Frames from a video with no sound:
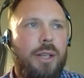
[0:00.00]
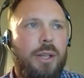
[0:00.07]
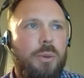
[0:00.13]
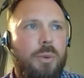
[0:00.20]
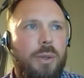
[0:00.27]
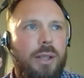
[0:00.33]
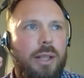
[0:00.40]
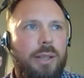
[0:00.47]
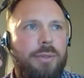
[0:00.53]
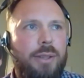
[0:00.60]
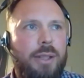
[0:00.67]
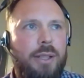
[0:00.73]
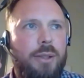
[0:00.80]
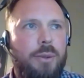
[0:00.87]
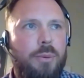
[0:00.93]
we're living
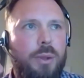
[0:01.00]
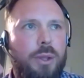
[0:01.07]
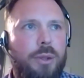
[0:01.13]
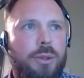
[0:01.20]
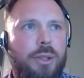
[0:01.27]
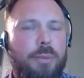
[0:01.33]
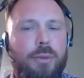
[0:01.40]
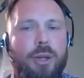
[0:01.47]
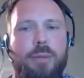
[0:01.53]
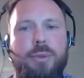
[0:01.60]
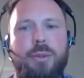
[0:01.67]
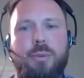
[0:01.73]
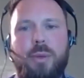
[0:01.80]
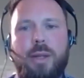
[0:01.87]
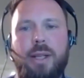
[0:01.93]
in a world at the
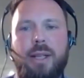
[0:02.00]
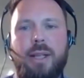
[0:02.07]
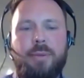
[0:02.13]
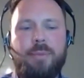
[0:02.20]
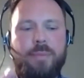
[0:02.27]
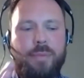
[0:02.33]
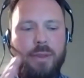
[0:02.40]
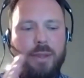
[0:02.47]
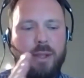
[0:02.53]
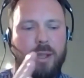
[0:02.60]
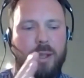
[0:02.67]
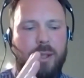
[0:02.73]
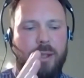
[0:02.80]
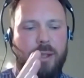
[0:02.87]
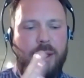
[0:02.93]
moment where
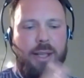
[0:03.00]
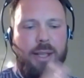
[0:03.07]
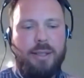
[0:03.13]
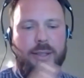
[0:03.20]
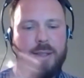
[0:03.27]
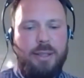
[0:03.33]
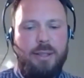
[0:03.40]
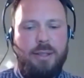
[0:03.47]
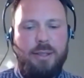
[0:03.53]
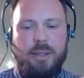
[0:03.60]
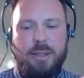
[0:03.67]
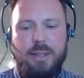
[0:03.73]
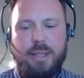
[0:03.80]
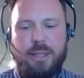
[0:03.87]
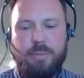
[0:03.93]
in the next
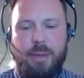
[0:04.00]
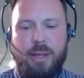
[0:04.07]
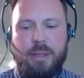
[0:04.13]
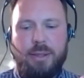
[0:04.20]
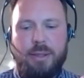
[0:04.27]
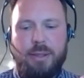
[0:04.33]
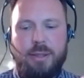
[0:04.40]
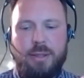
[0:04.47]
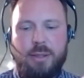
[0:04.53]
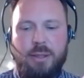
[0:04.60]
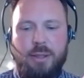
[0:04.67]
6 months,